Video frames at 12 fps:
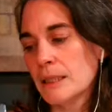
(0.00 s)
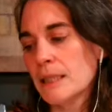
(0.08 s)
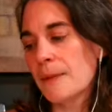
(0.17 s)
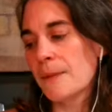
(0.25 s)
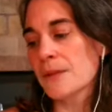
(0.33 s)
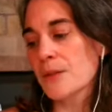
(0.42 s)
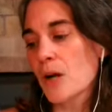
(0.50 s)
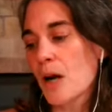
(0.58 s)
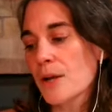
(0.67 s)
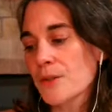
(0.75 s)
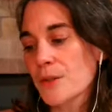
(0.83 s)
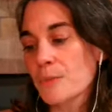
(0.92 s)
And this
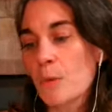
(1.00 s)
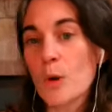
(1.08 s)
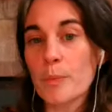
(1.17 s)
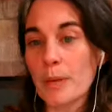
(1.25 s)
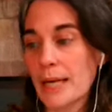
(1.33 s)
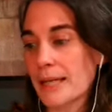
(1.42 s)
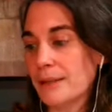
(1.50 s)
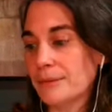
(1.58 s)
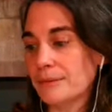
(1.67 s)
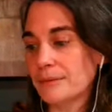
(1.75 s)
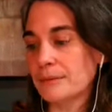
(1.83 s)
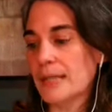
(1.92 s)
causes more pain
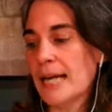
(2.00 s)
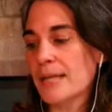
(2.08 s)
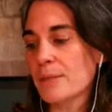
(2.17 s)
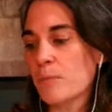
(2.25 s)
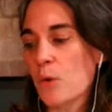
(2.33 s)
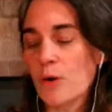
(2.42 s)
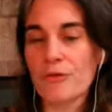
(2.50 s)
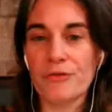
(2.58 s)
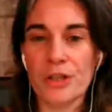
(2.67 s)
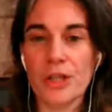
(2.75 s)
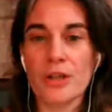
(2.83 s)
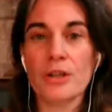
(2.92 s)
and more
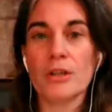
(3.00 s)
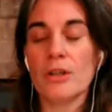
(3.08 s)
fear.